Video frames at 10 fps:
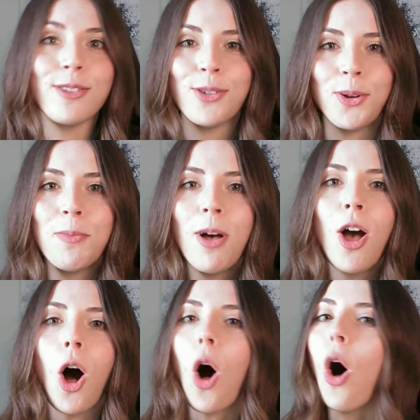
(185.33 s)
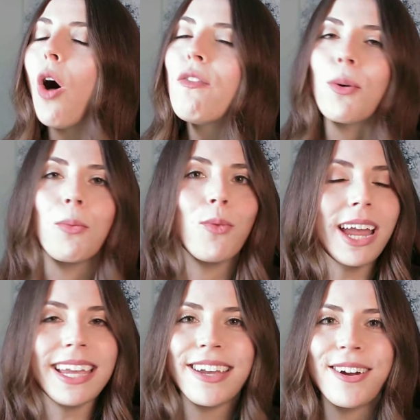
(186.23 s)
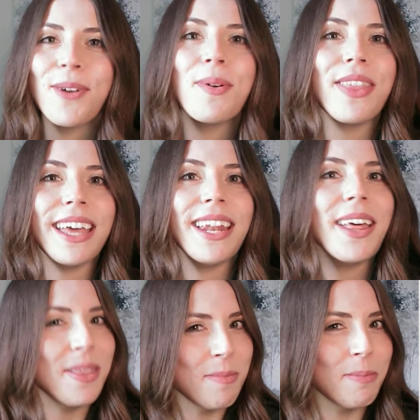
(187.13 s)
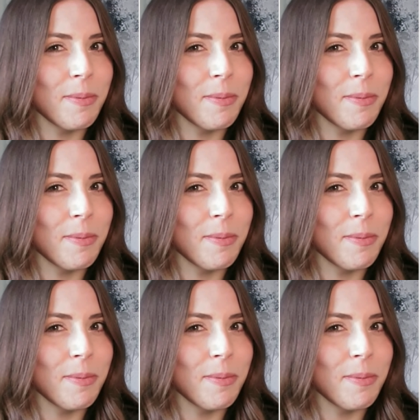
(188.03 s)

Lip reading: Zoom, all from right here within the member